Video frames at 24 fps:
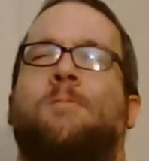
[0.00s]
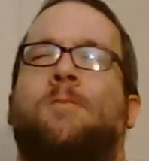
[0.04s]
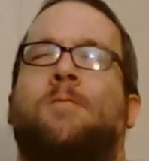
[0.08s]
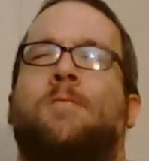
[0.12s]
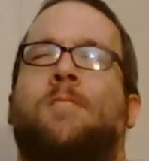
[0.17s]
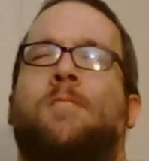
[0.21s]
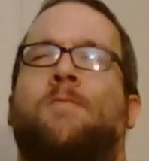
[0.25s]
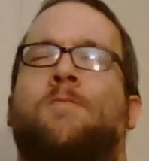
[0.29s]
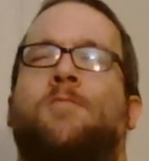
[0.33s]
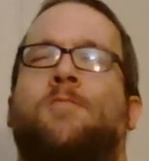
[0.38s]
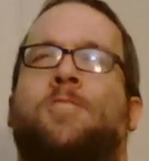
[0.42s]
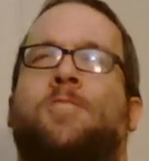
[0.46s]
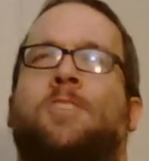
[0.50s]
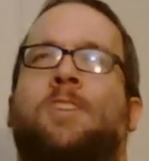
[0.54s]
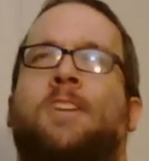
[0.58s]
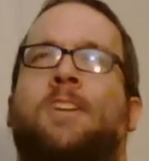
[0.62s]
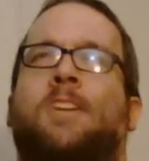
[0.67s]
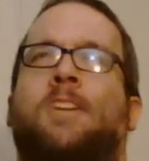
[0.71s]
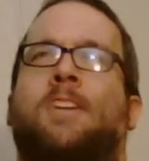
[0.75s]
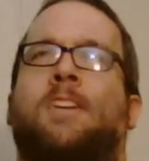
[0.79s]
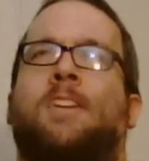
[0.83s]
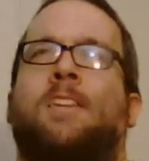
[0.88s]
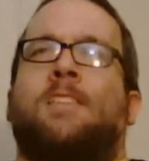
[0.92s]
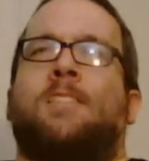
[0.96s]
whenever
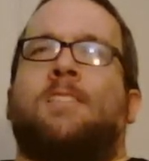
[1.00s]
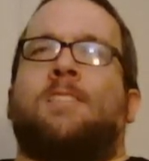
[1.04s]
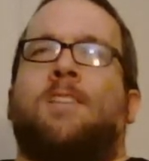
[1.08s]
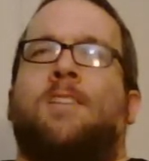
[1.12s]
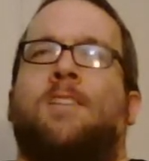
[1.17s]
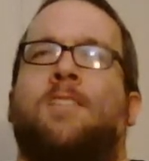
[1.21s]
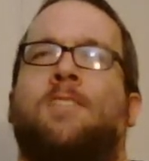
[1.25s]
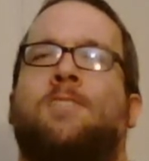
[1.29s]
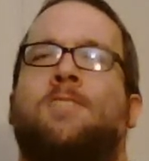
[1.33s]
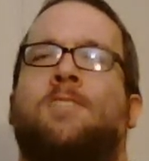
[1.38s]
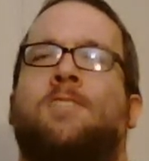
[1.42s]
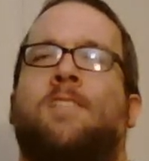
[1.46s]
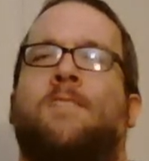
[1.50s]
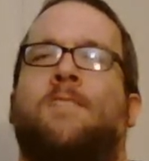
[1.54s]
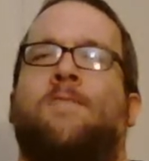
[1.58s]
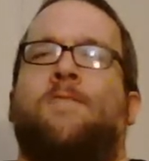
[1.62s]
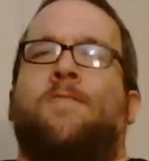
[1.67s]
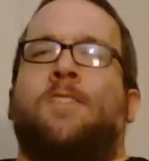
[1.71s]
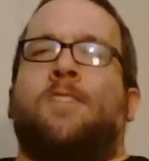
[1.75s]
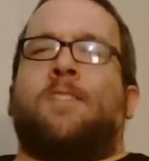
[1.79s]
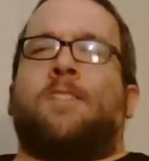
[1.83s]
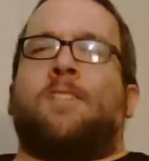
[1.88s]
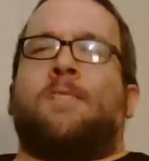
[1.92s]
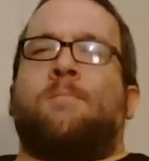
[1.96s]
she starts to
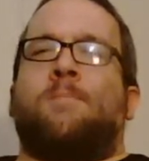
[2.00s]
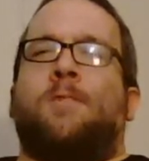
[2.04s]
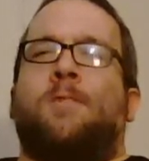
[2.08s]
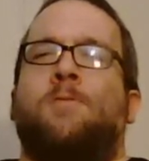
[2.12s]
feel